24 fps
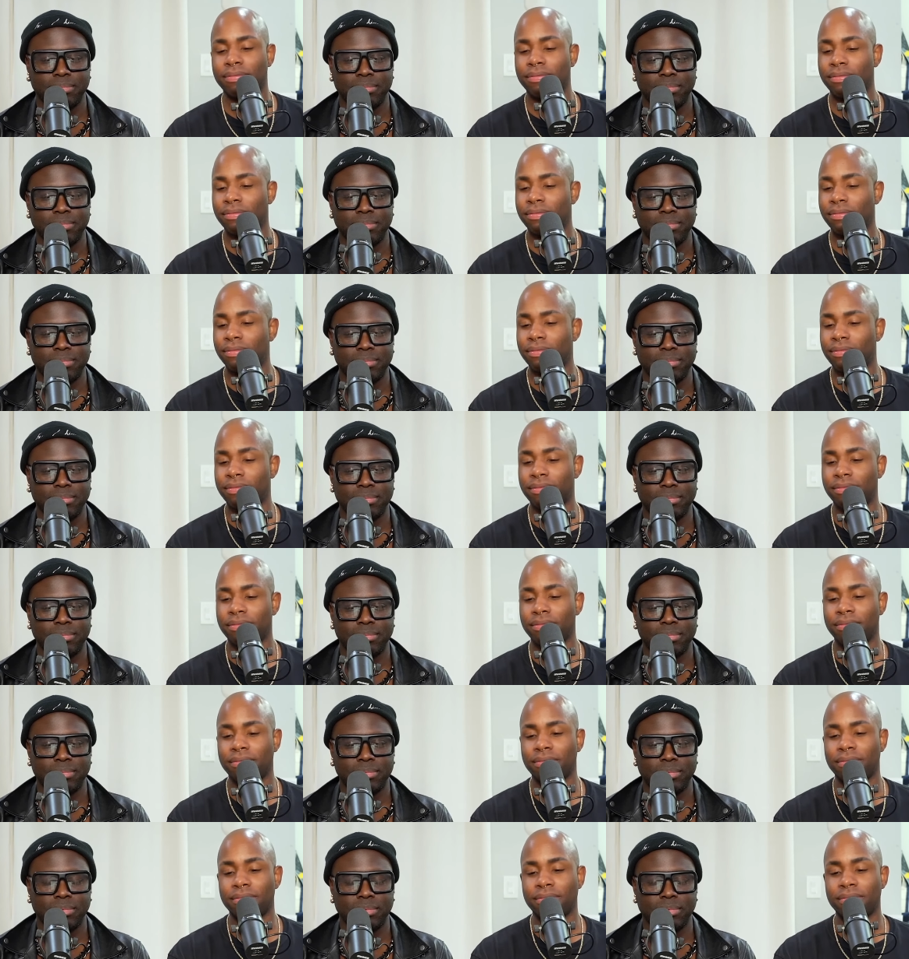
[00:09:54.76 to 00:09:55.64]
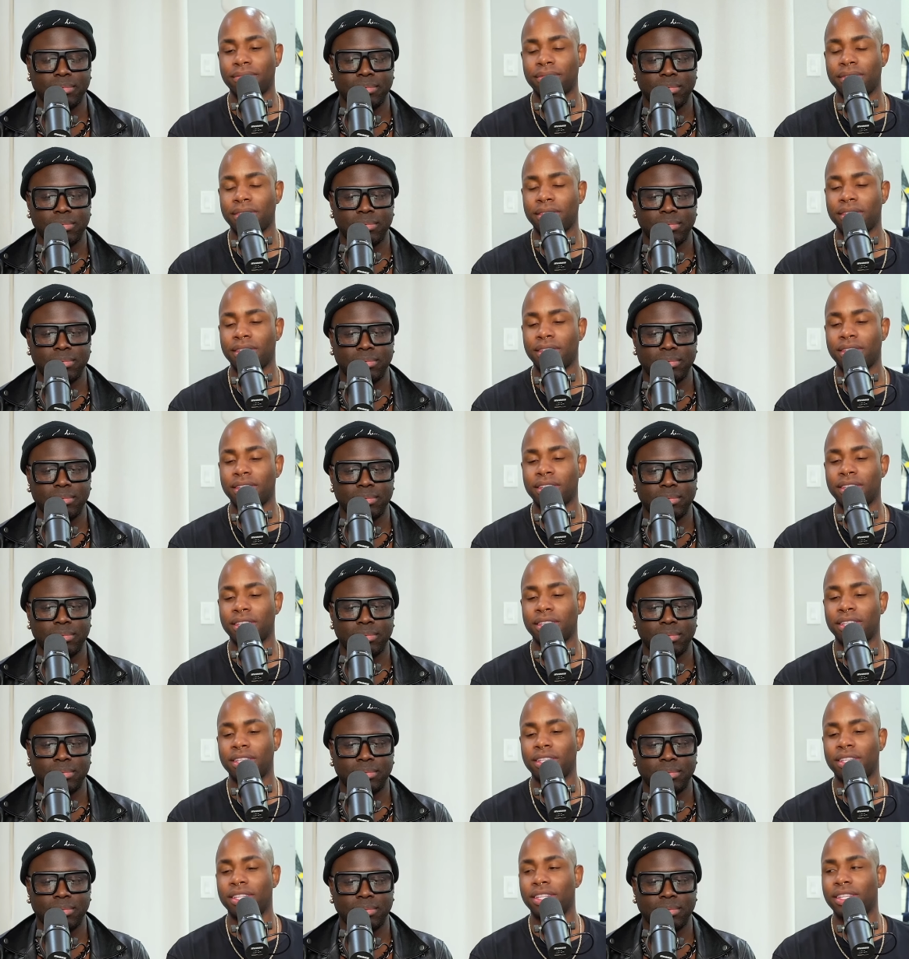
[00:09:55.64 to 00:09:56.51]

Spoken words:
Nothing is said.